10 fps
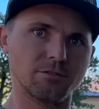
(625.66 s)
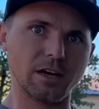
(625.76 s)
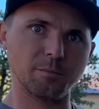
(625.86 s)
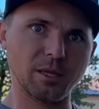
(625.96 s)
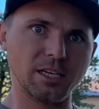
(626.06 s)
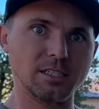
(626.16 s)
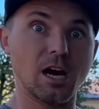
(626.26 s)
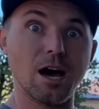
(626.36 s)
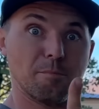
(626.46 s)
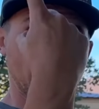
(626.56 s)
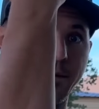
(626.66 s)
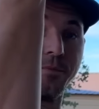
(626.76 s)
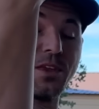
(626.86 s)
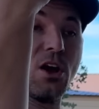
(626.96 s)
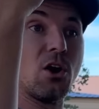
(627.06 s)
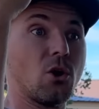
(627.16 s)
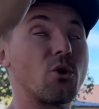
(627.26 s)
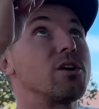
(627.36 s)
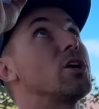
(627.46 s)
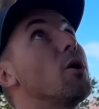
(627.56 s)
fireplace up, or
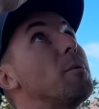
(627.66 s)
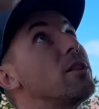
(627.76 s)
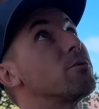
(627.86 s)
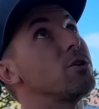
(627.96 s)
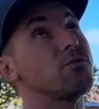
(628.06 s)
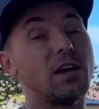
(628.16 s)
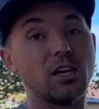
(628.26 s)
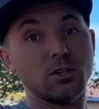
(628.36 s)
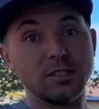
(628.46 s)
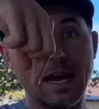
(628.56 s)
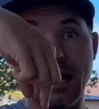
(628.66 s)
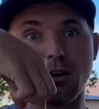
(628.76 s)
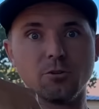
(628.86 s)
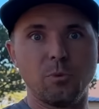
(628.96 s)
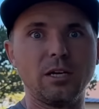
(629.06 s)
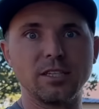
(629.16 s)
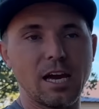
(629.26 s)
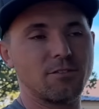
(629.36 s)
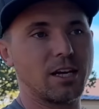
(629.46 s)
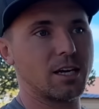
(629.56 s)
you can go up on the roof and go down. We only have like